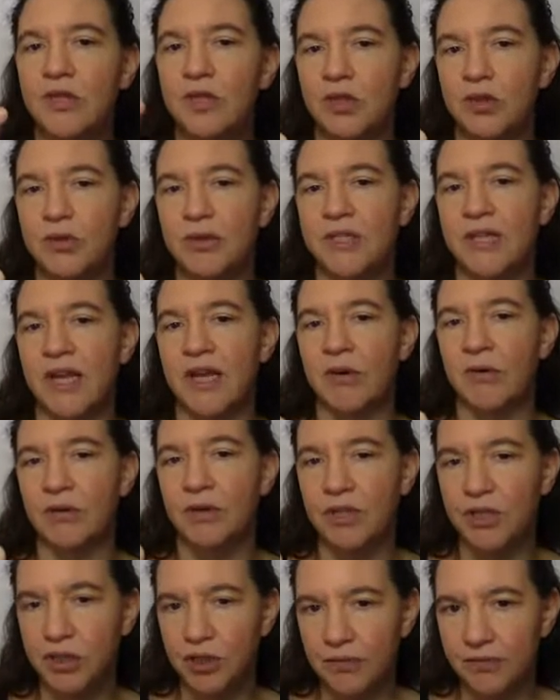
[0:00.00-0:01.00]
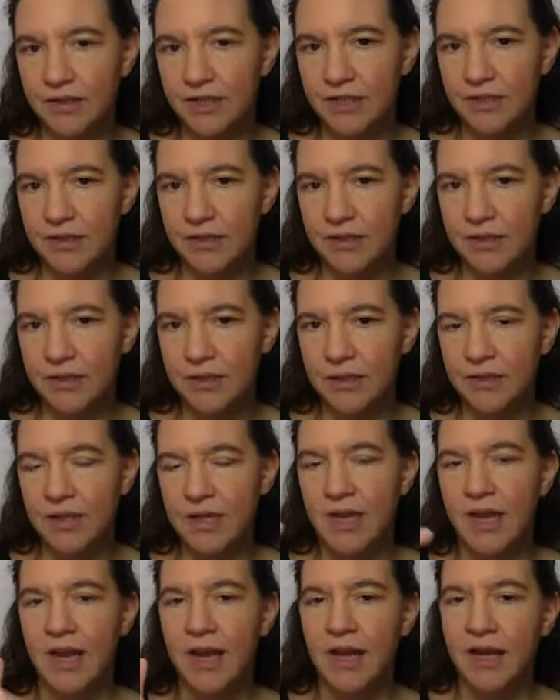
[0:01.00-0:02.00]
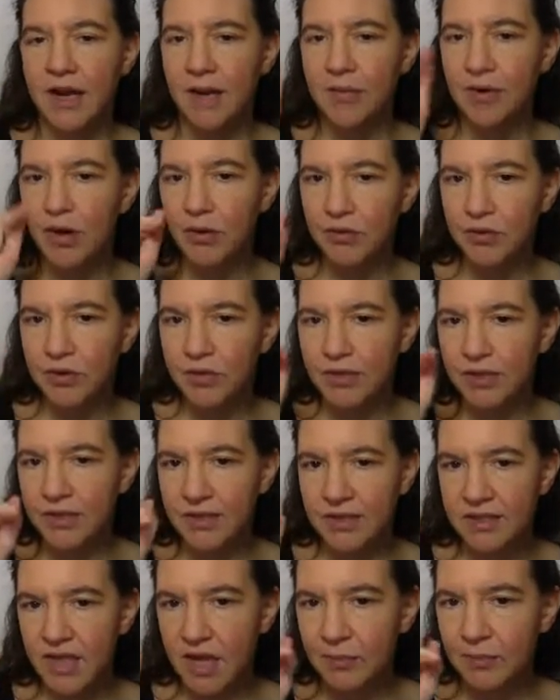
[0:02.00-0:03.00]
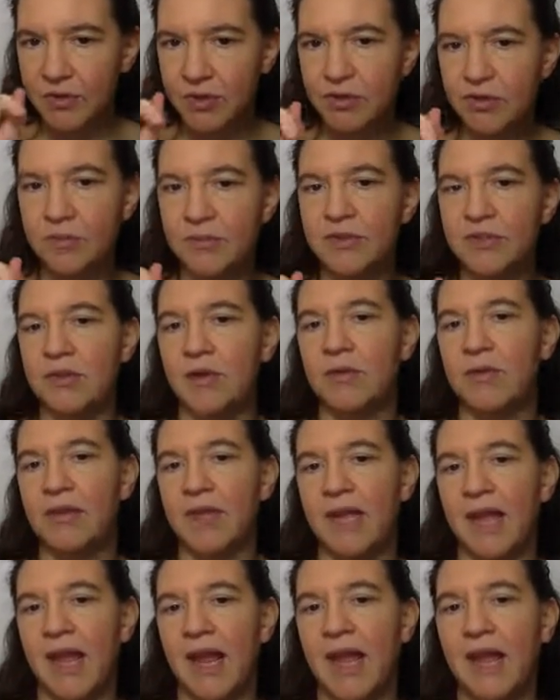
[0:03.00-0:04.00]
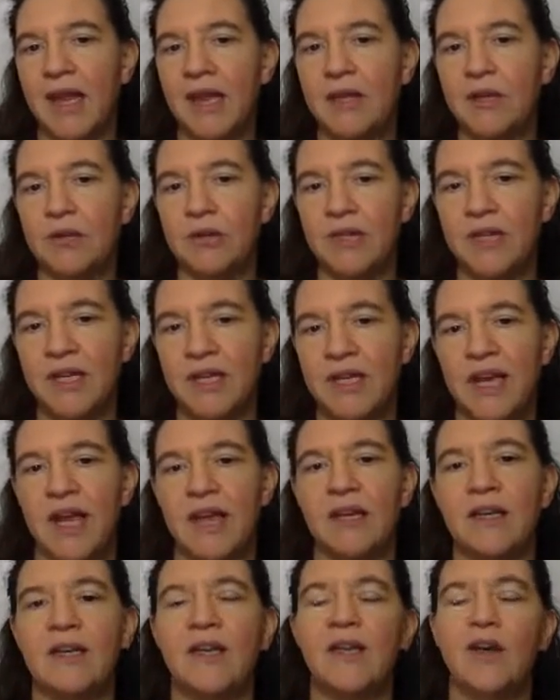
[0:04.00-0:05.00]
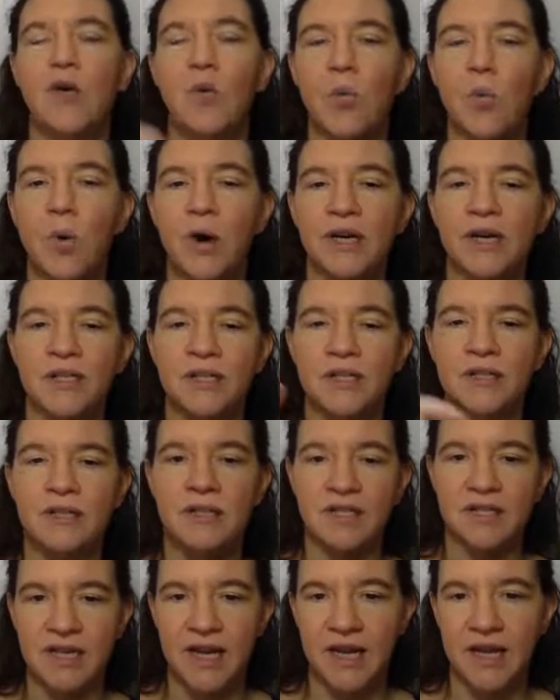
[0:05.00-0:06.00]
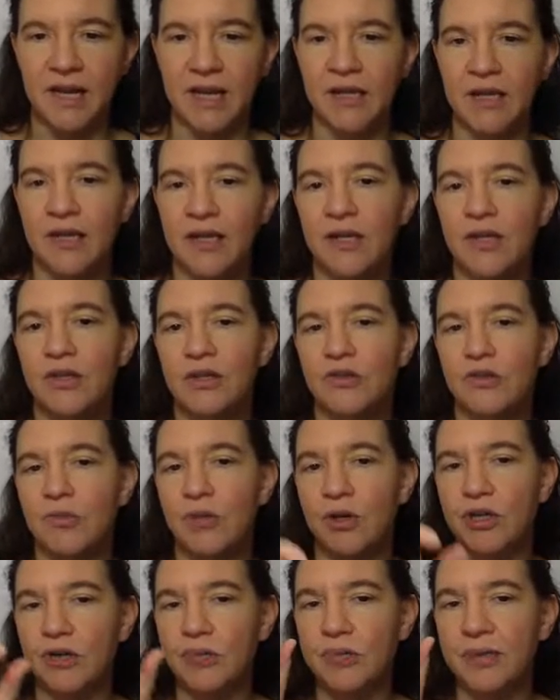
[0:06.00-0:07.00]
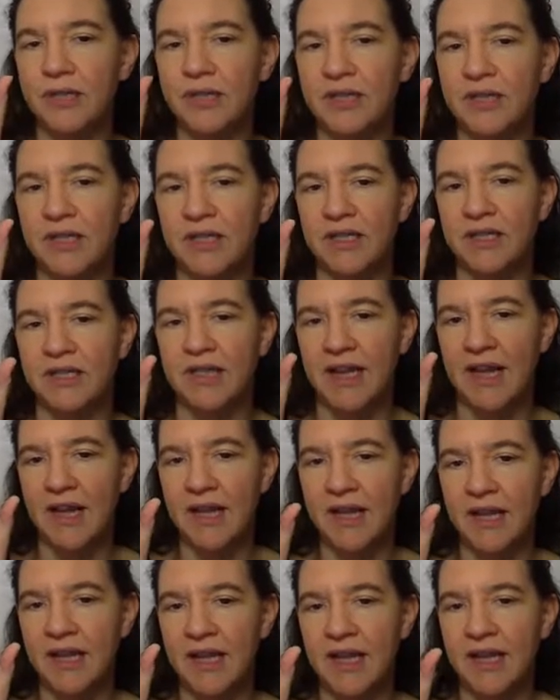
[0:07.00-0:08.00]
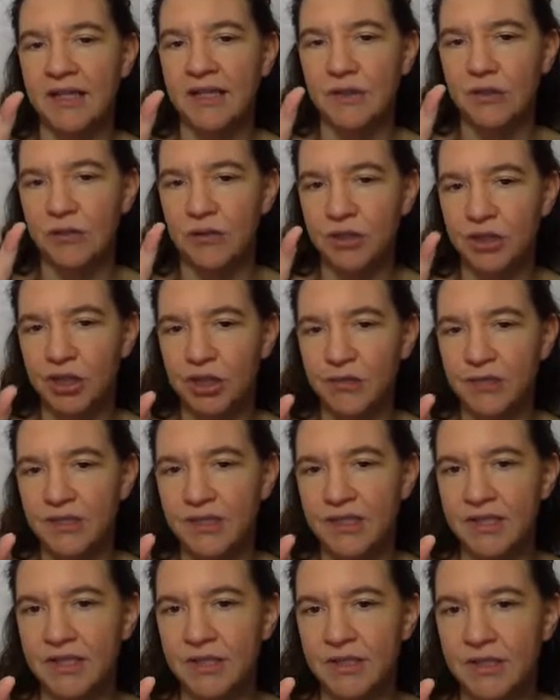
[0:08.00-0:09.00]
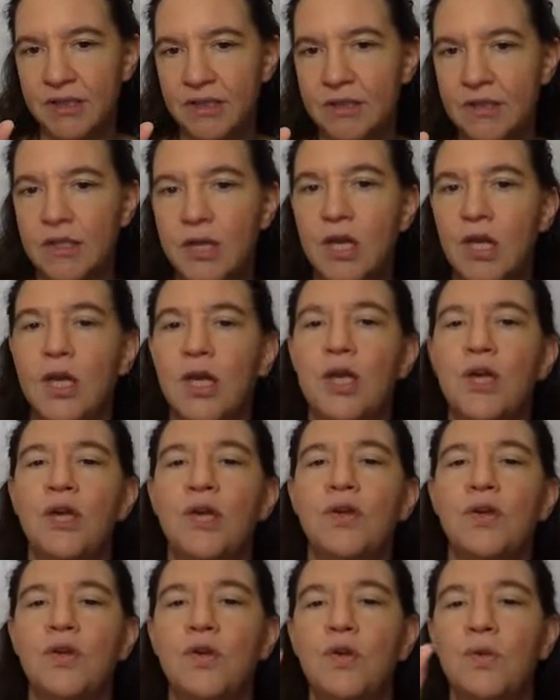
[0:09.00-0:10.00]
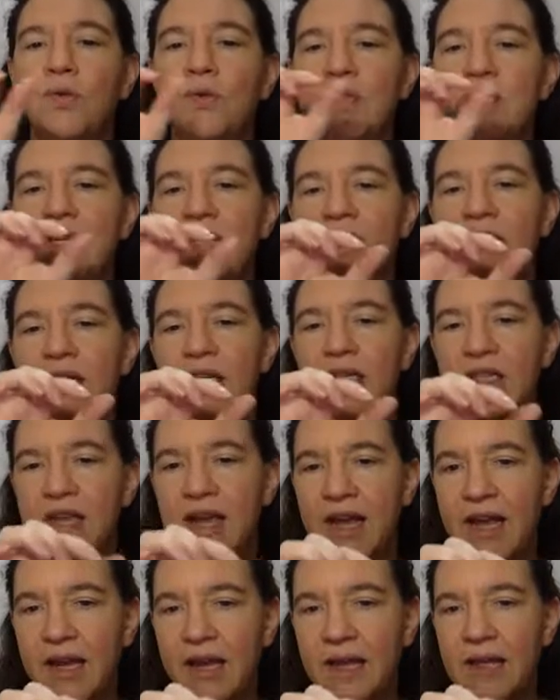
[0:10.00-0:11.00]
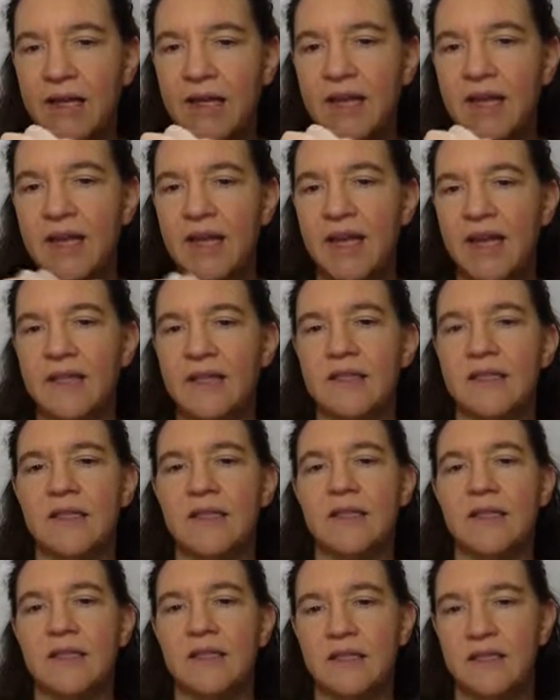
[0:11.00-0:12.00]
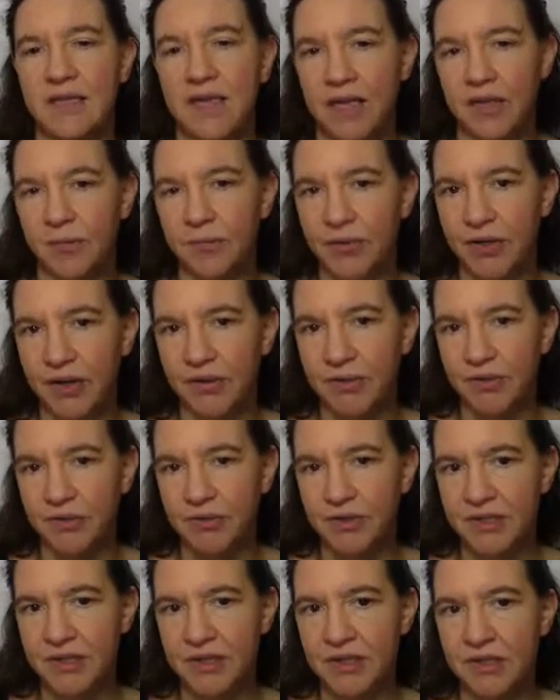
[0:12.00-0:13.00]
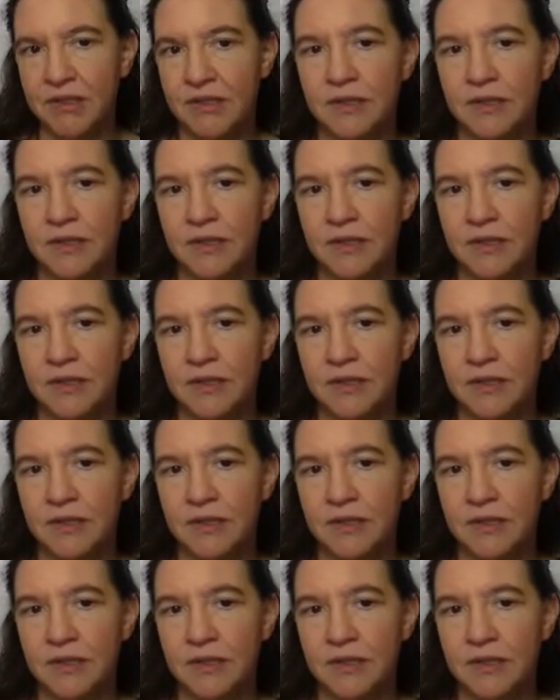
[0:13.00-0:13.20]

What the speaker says: to attack collision resistance, And I'm now using subscripts on the A to indicate what it's attacking. So you want to build an attack against collision resistance using an attack against second pre-launch resistance.